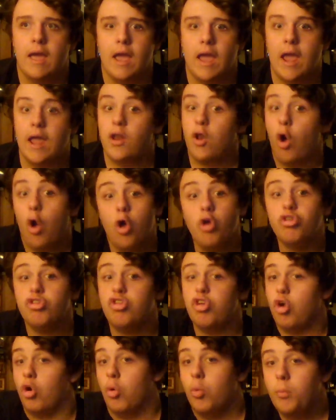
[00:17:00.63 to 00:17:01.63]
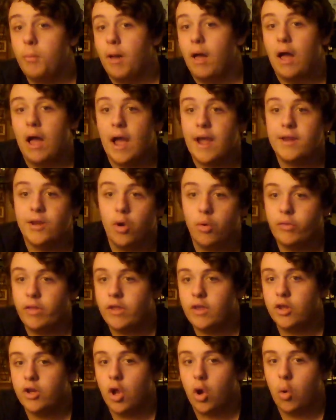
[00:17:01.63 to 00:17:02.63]
And also, I know that,
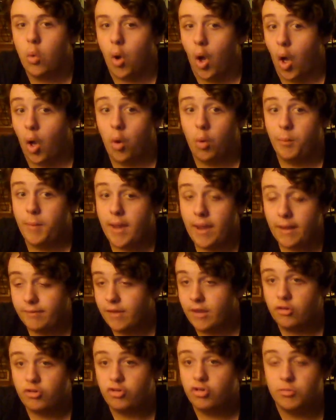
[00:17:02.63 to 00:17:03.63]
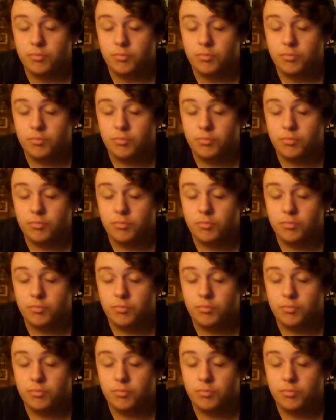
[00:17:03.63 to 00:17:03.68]
oh man, they should